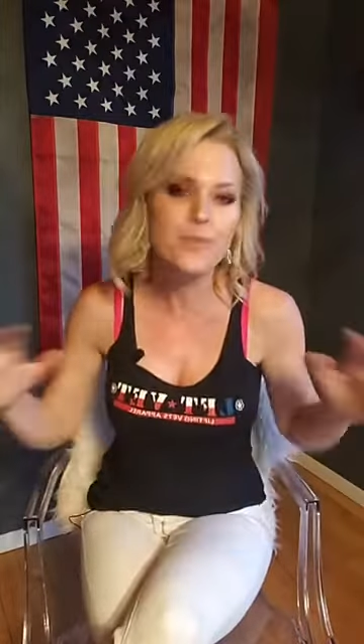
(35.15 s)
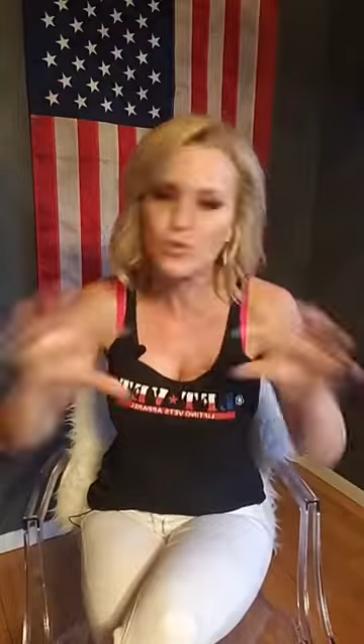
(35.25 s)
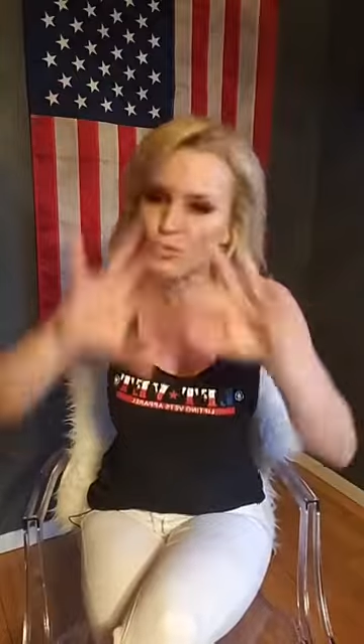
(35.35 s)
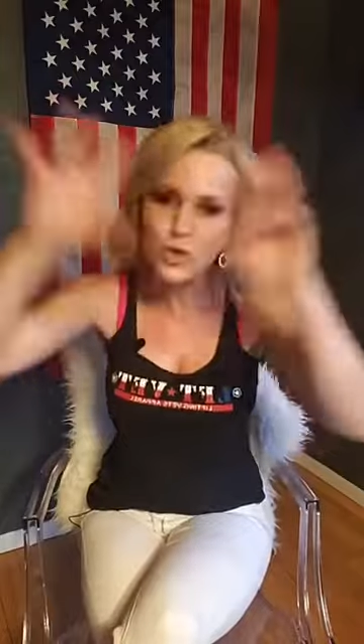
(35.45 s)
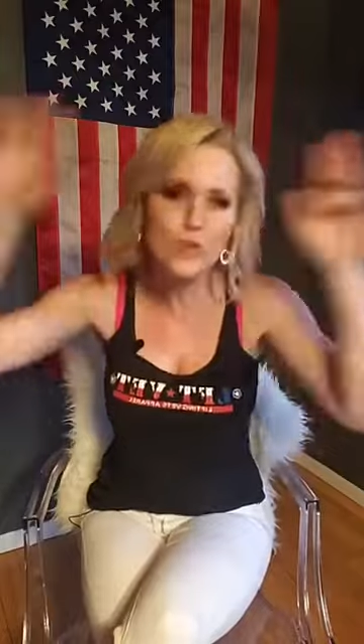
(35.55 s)

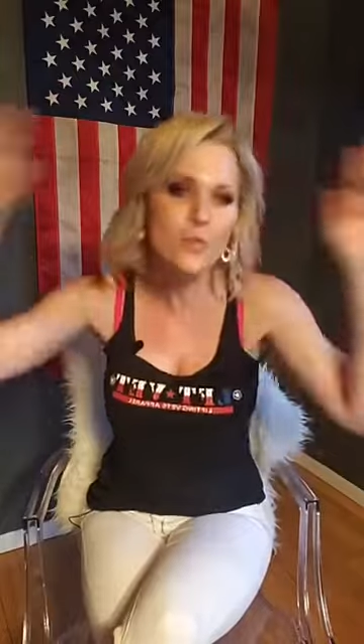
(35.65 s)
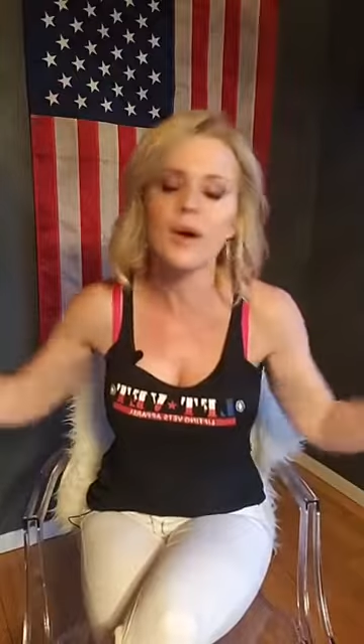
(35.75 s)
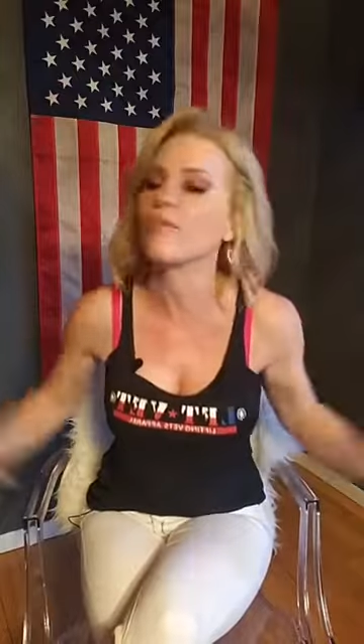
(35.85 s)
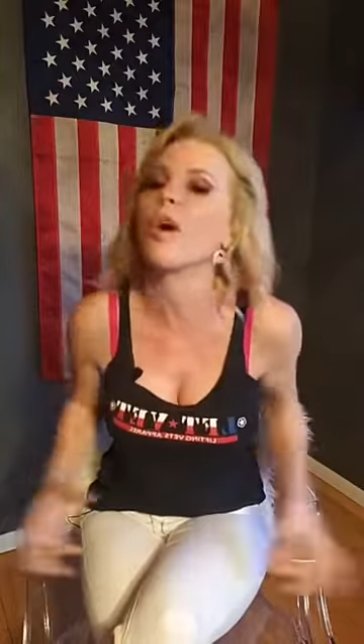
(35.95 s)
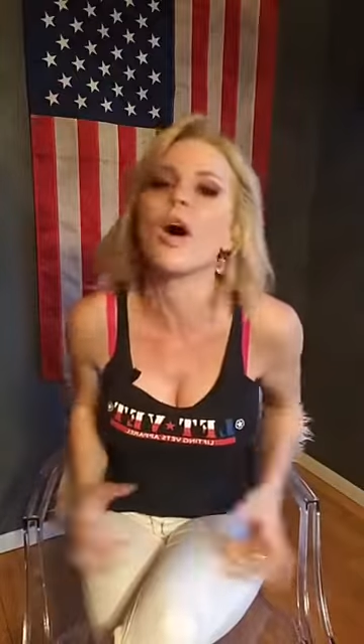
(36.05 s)
group
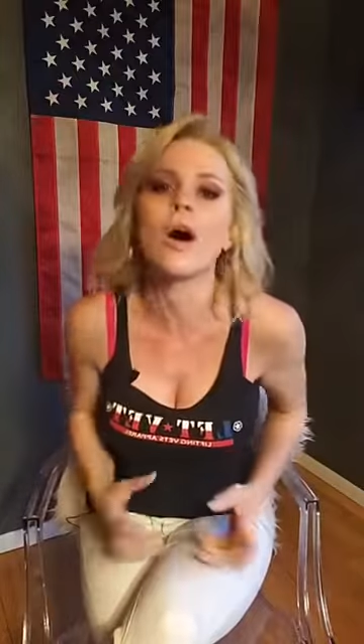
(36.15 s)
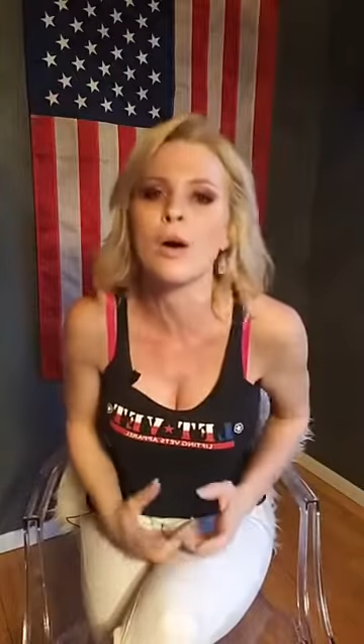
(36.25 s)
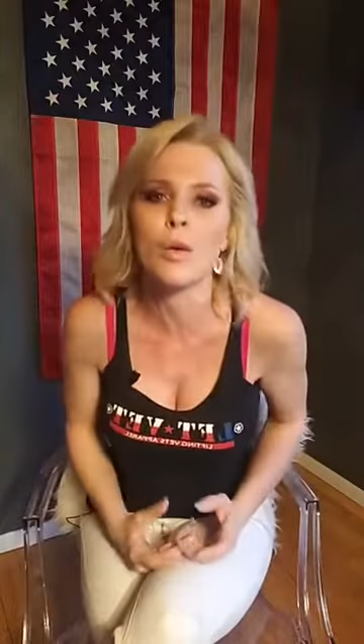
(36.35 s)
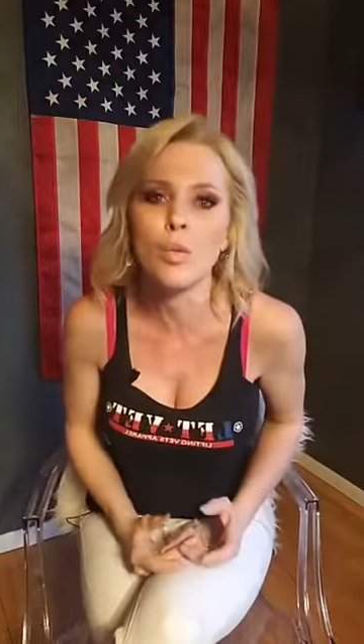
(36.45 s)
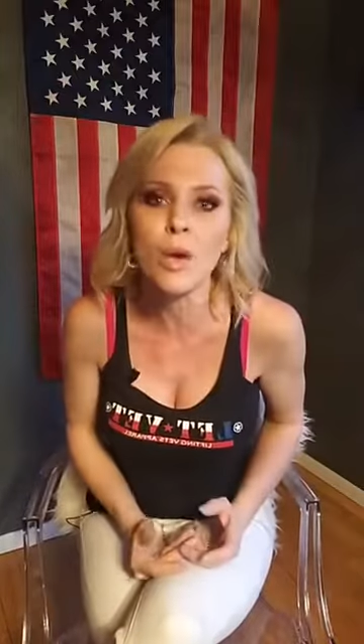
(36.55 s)
of
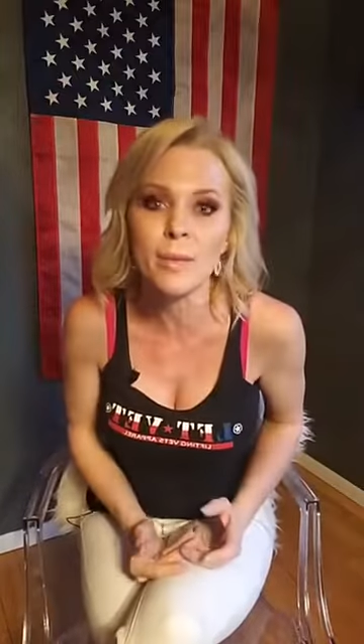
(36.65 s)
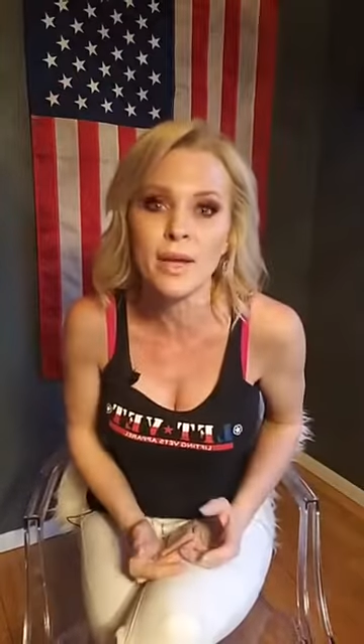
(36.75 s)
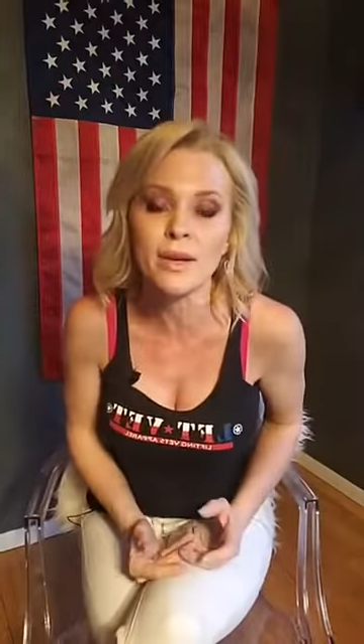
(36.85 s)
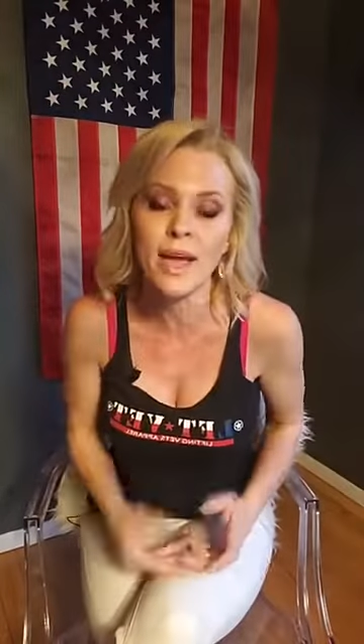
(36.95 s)
uh, women.